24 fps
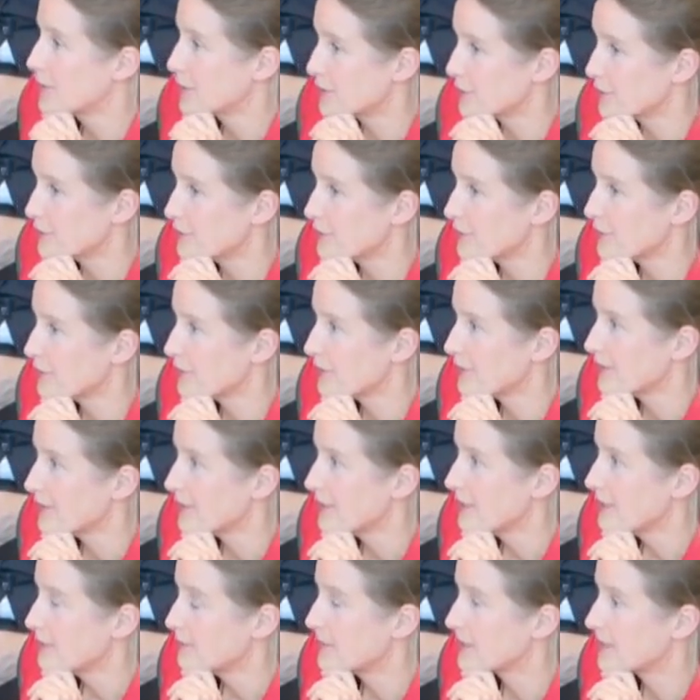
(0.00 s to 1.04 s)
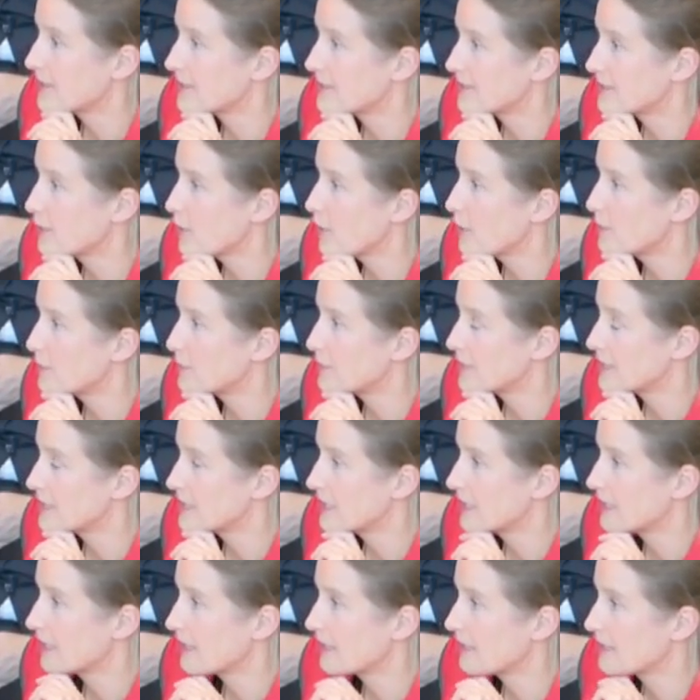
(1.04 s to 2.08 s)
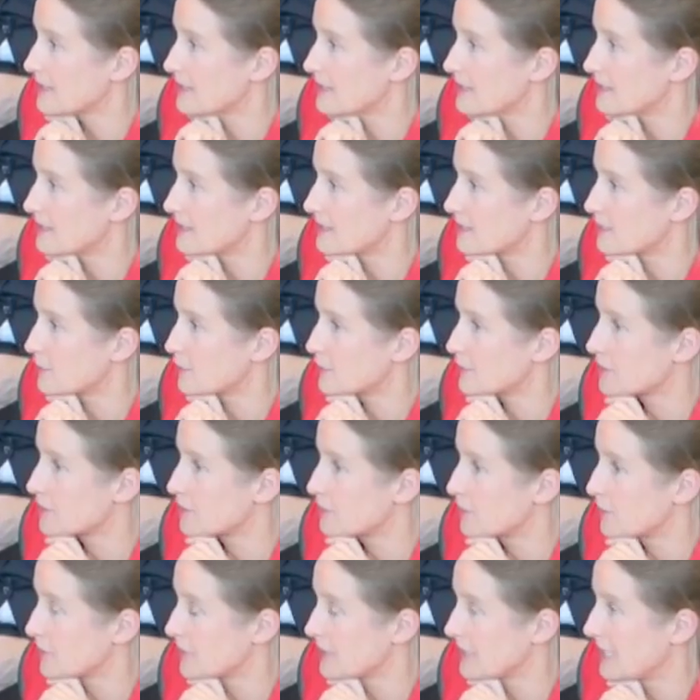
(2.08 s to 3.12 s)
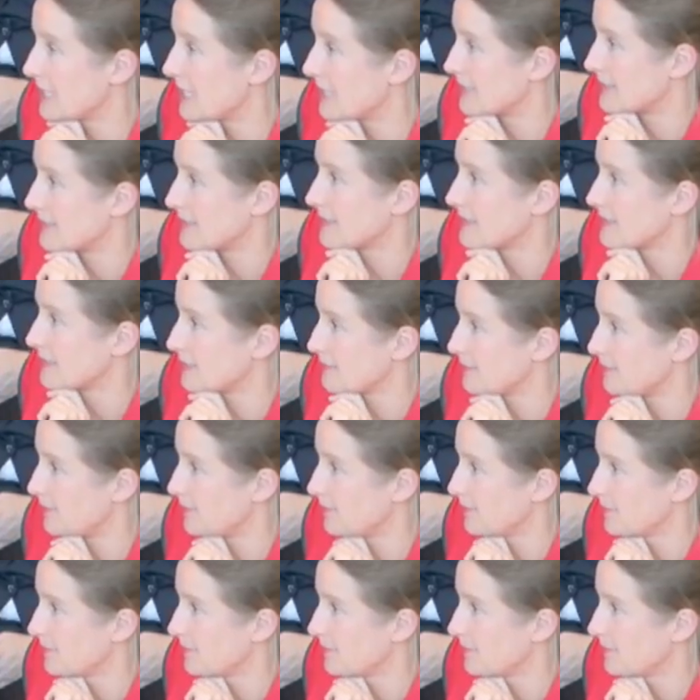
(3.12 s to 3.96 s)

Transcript: First of all, because the operating license is also not an asset.